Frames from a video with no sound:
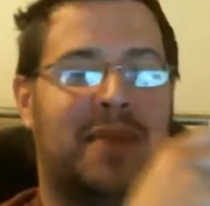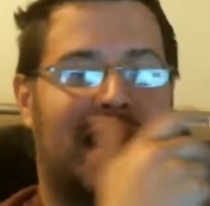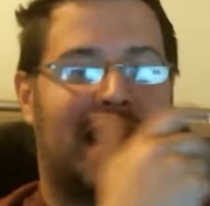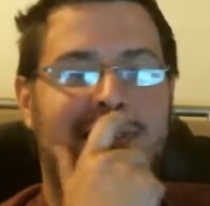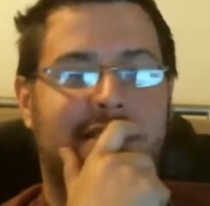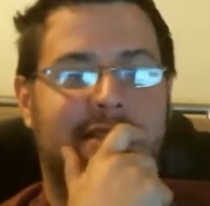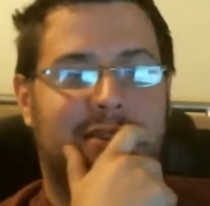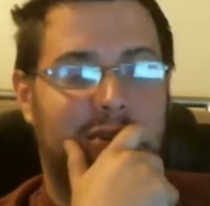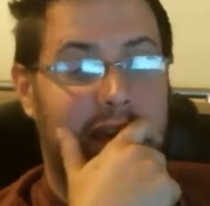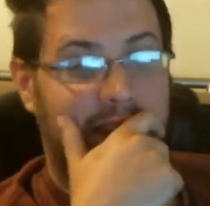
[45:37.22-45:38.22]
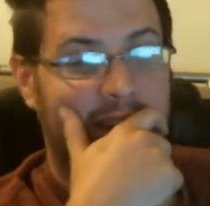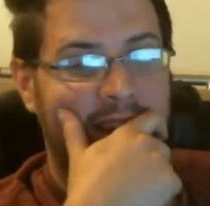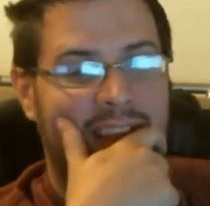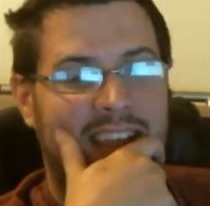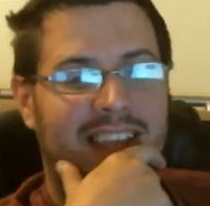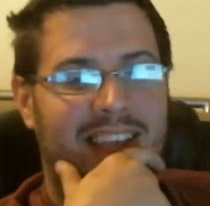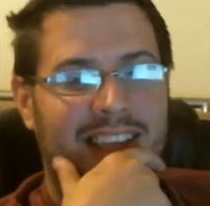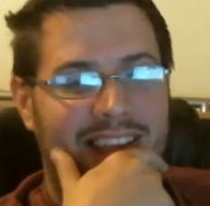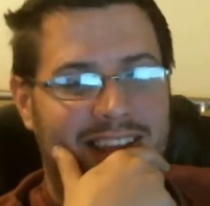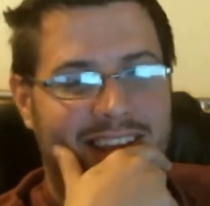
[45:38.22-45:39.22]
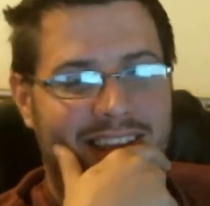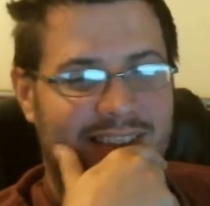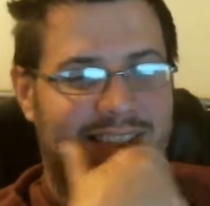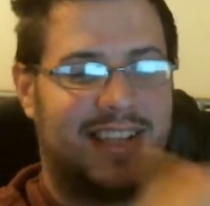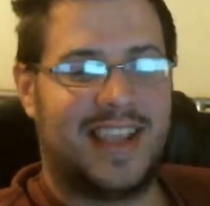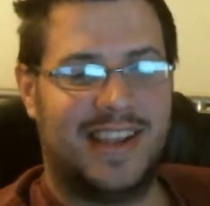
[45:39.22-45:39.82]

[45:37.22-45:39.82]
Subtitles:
back to the streak to get